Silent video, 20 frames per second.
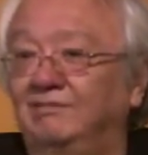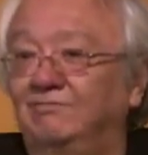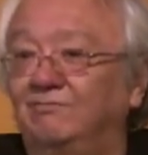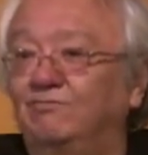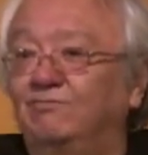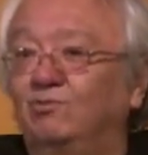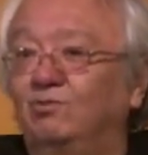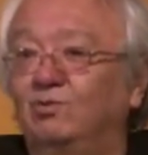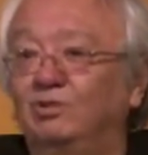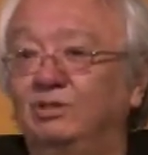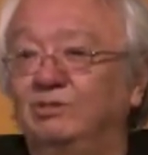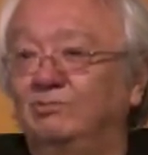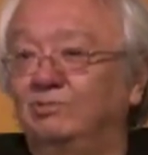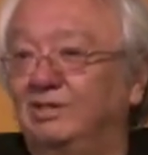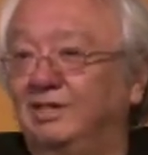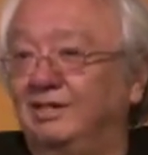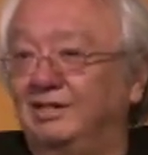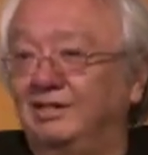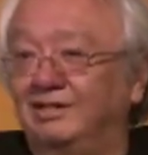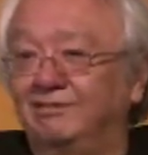Freud
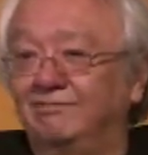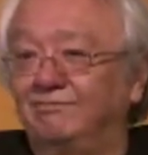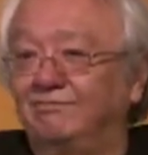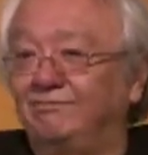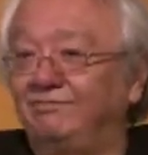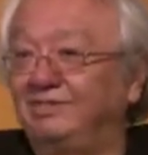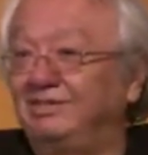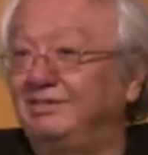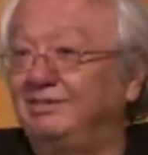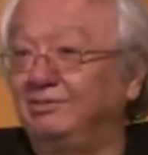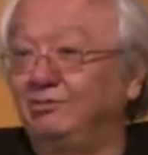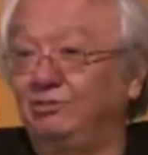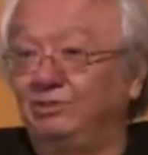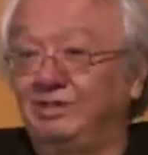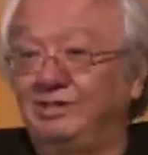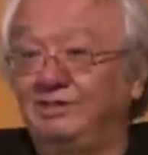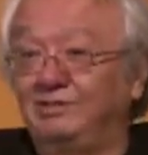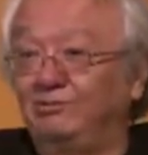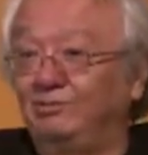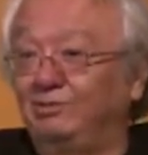would have had a field
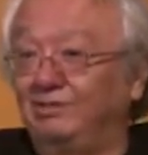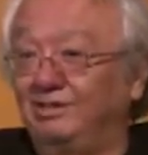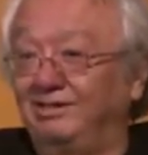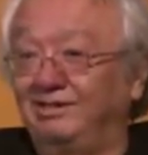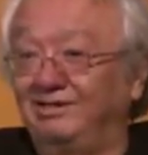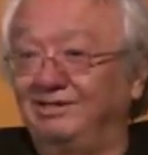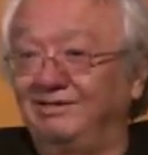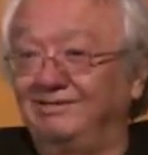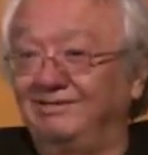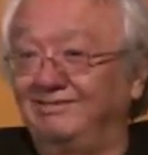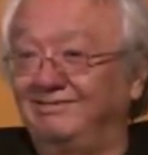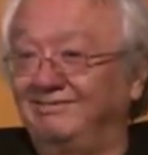day with that.